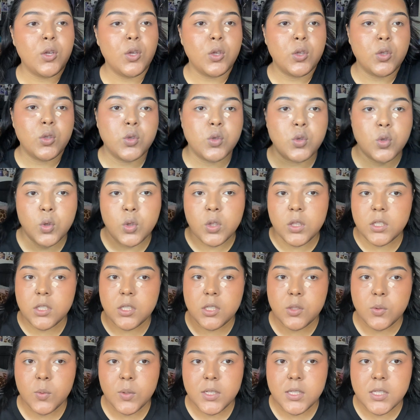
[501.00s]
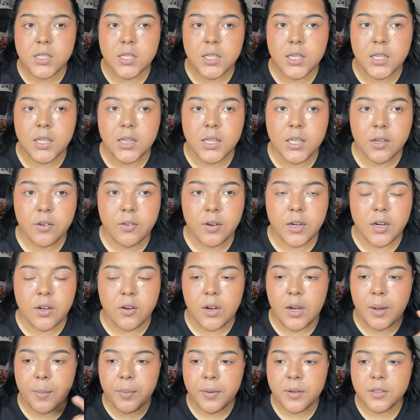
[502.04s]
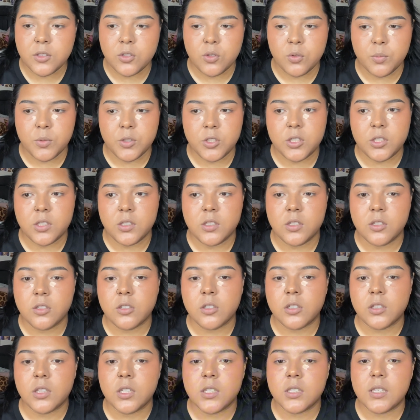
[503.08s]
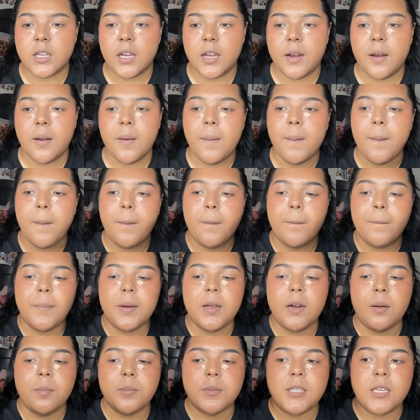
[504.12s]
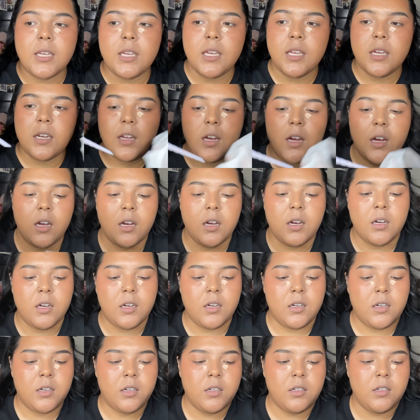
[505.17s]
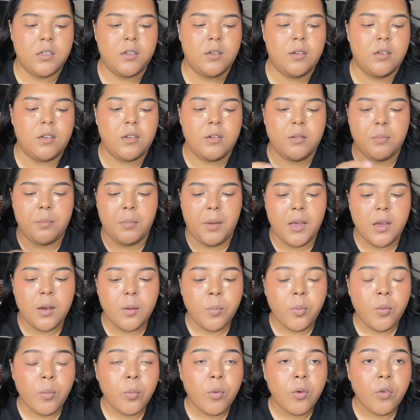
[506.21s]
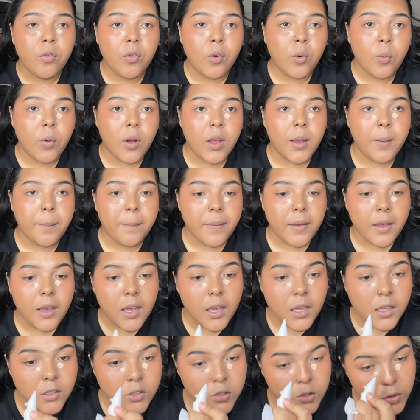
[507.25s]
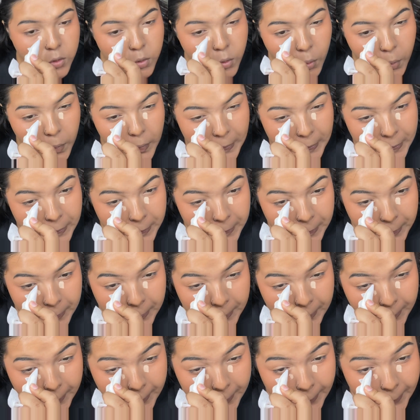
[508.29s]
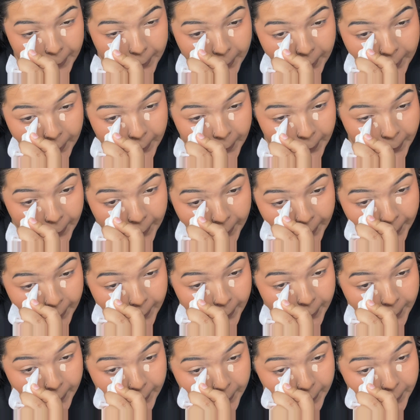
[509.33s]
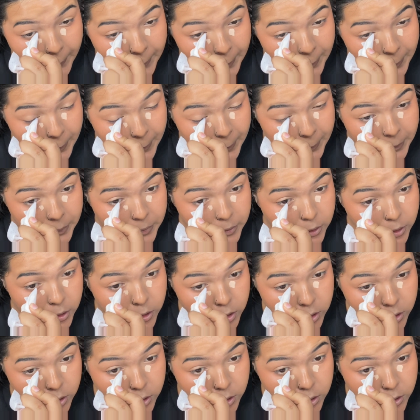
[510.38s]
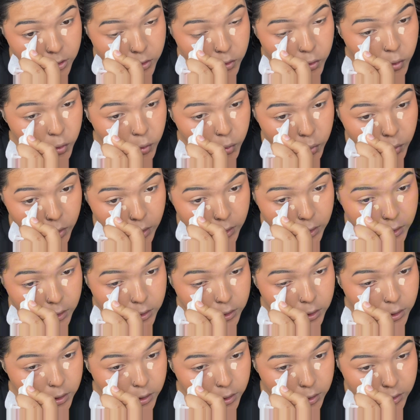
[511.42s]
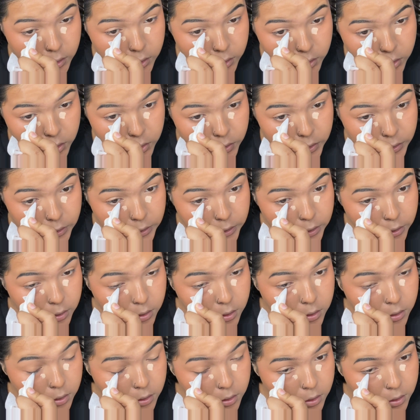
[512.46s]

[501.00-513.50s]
So this is what it's looking like right now. I put too much concealer on this side. But I'm taking a makeup remover wipe and just going in under, literally directly under here.